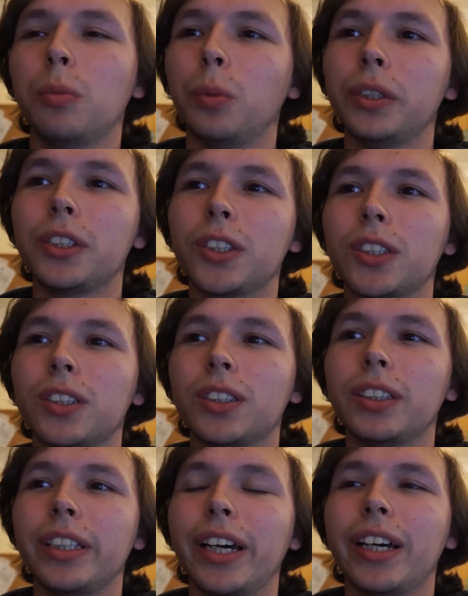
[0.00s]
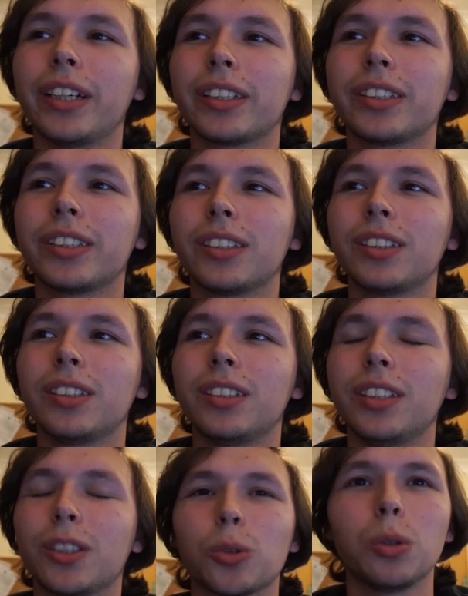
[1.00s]
which, yeah,
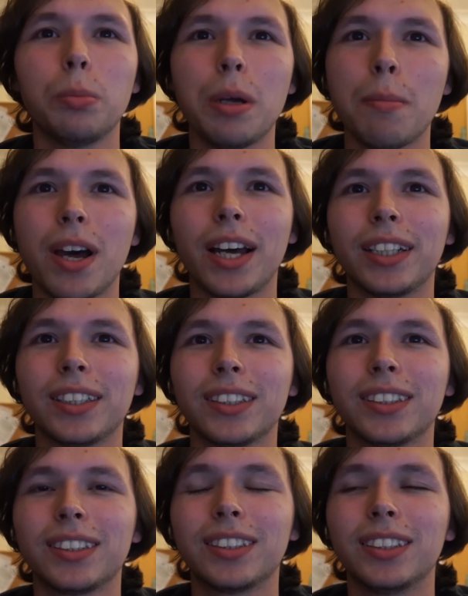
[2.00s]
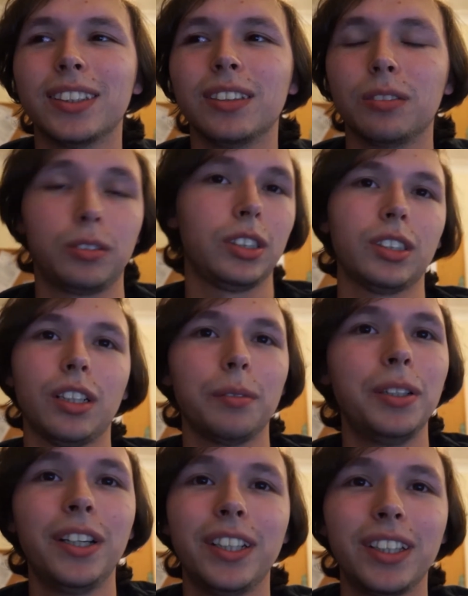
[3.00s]
it's all a bit mad. And,
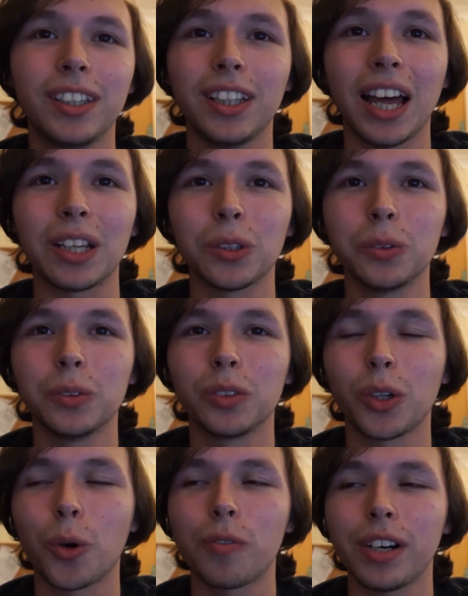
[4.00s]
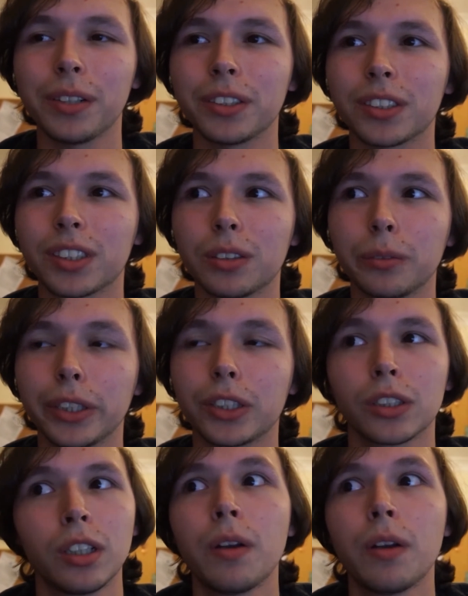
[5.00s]
let alone the whole virus thing, which